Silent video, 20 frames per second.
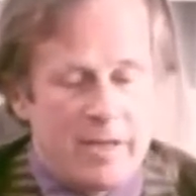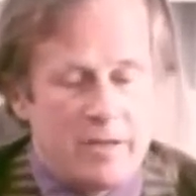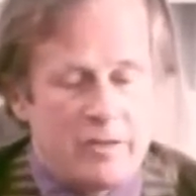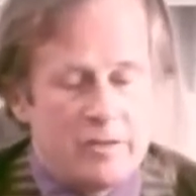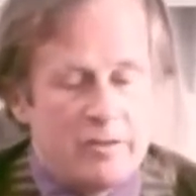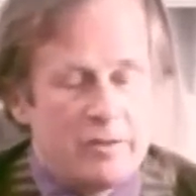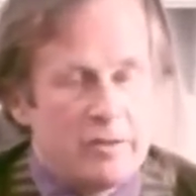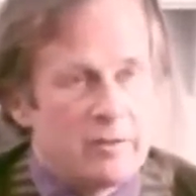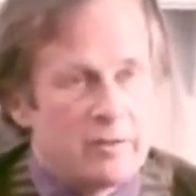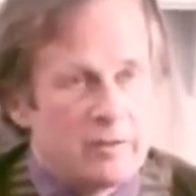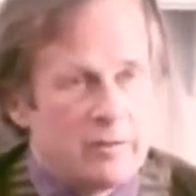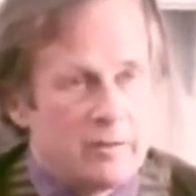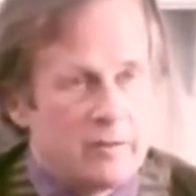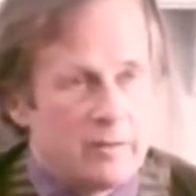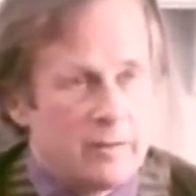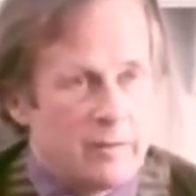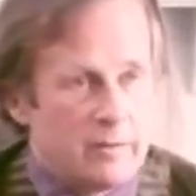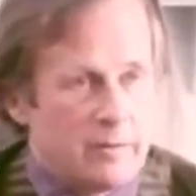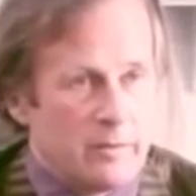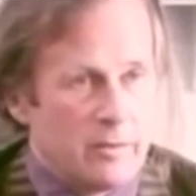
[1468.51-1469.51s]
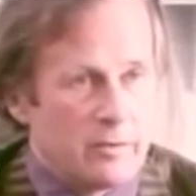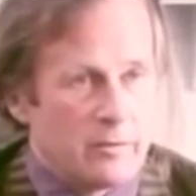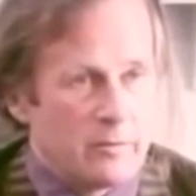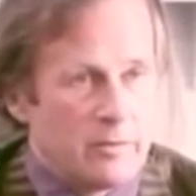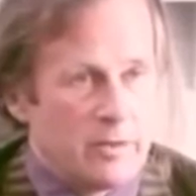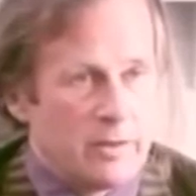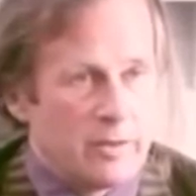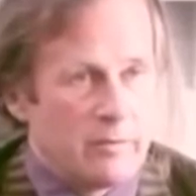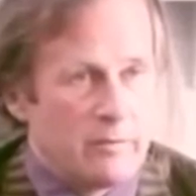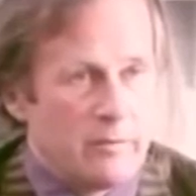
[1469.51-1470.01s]
agent in a moral
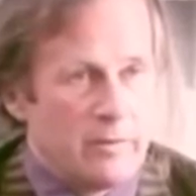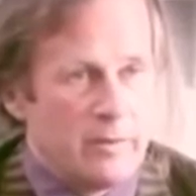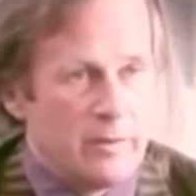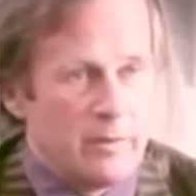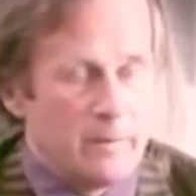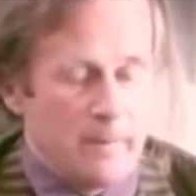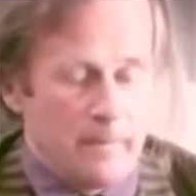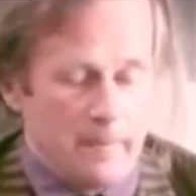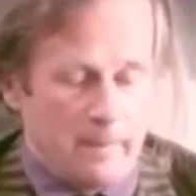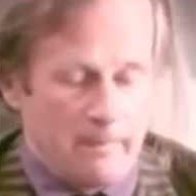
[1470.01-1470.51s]
predicament,